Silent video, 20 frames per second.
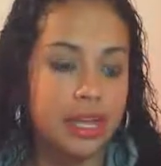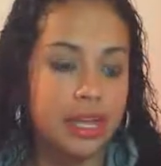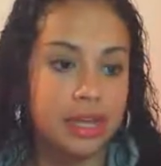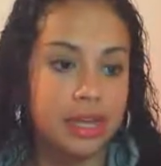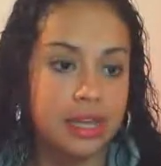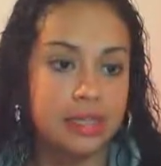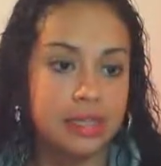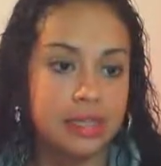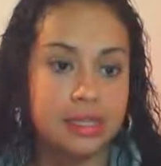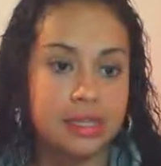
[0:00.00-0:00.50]

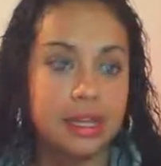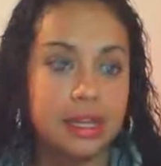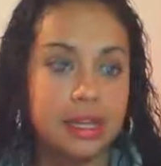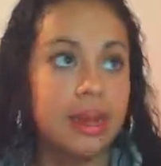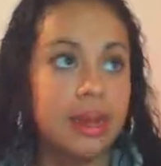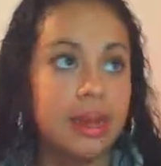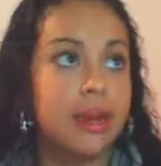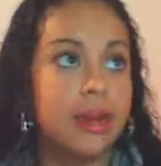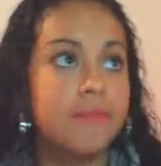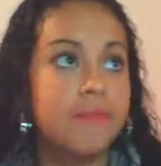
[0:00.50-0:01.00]
is
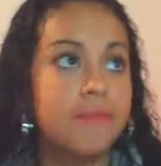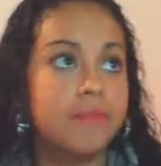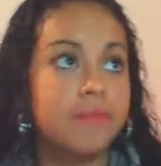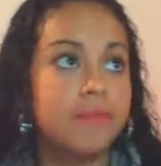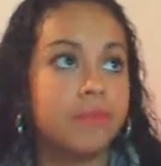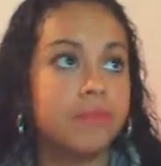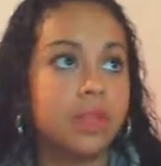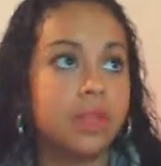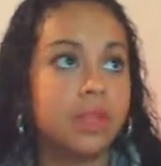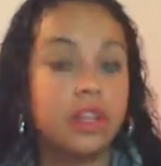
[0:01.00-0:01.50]

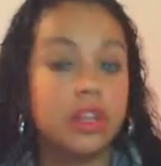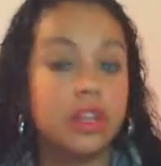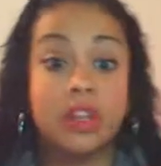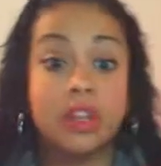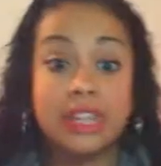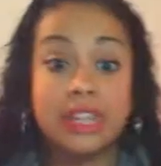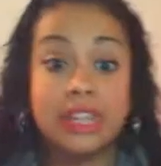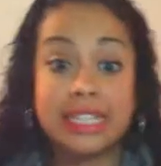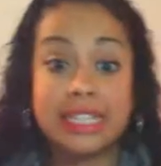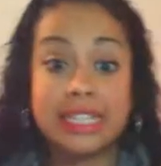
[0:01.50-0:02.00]

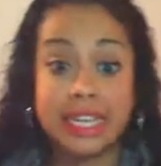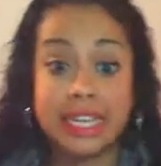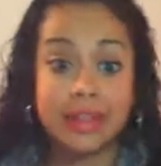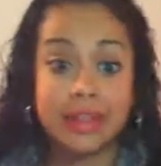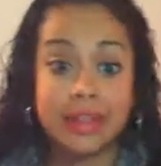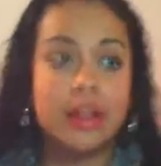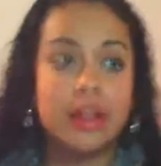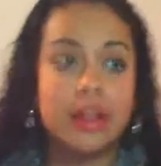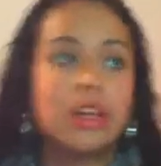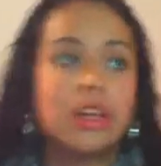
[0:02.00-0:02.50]
the
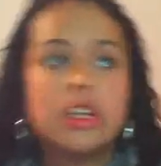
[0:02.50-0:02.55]
tea.